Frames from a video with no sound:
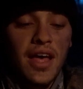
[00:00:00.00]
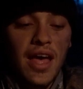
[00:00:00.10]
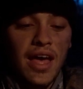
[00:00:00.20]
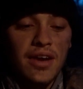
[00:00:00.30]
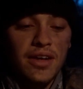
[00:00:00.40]

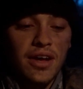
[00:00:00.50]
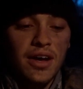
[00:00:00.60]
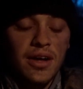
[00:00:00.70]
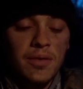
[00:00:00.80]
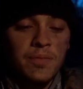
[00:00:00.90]
And
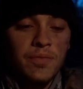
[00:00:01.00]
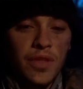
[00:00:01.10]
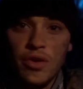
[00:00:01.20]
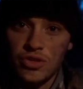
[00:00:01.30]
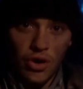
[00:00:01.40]
uh,
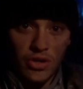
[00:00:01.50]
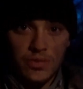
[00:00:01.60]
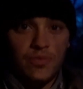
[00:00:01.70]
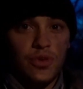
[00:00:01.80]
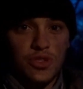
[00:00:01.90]
it was an
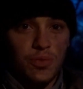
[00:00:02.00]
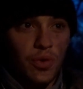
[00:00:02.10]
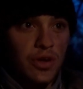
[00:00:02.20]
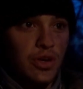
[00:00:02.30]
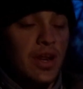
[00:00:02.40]
awesome first
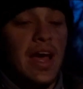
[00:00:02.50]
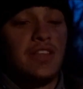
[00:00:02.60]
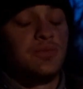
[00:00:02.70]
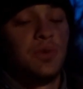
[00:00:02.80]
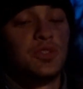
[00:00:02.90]
morning, couldn't
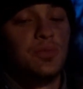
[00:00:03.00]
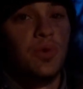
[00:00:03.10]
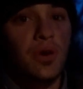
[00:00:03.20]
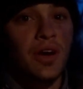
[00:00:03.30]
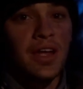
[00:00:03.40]
ask much
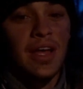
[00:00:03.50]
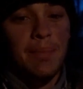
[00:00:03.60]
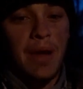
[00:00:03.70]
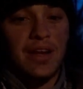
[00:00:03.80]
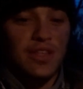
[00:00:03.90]
more.
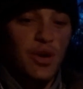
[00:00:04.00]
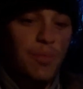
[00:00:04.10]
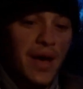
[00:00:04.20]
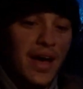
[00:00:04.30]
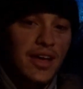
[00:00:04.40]
About to go
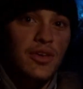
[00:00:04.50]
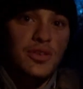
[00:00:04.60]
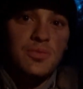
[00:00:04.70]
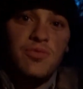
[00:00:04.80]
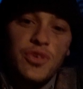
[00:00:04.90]
back,
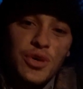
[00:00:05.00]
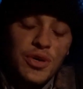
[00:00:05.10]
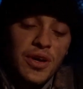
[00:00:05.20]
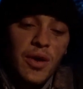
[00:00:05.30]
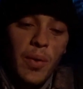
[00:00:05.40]
cook some
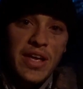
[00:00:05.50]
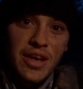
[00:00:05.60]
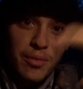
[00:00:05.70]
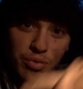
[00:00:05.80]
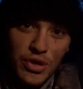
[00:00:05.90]
food, wake
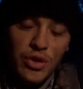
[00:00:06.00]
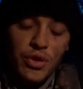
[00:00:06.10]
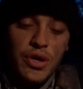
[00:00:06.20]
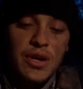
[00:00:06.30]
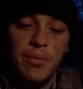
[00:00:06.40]
up real
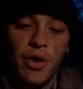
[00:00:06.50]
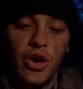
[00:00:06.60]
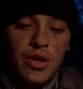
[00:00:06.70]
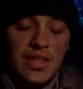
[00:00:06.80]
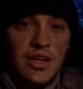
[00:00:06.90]
early
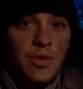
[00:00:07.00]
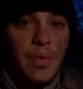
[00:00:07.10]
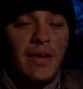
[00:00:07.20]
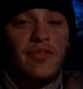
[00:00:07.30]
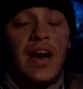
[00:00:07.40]
tomorrow, get there
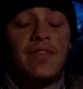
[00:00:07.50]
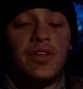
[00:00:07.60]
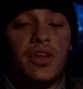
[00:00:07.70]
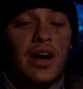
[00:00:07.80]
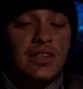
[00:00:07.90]
about five
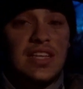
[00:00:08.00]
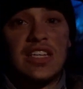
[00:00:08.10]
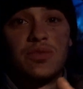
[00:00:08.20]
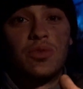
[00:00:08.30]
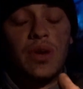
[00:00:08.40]
o'clock,
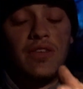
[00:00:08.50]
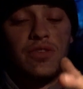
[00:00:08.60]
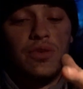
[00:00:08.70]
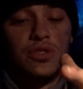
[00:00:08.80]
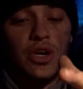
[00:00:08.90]
that's when the
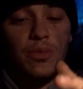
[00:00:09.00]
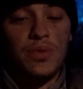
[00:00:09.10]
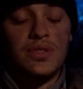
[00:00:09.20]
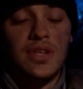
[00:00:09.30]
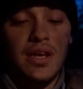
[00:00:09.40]
refuge
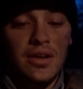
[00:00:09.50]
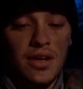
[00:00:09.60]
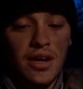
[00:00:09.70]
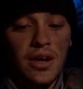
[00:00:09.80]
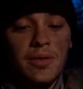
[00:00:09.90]
opens and
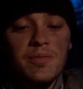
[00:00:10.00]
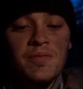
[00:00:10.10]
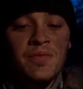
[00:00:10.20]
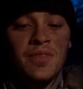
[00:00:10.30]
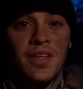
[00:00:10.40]
uh,
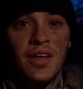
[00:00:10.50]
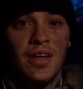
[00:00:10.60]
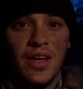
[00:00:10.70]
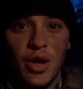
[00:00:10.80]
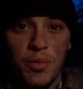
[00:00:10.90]

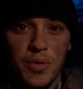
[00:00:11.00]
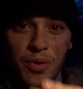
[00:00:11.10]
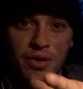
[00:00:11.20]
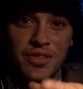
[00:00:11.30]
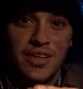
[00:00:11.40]
it'll be
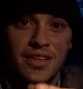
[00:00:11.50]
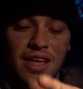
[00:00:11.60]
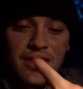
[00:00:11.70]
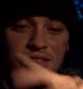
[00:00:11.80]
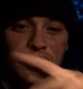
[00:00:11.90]
worth it.
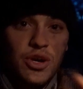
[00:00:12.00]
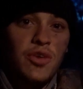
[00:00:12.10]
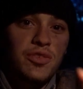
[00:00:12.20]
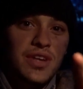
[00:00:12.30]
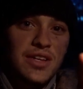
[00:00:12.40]
And see
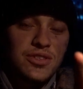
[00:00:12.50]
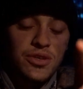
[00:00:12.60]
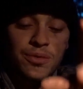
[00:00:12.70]
y'all for day two.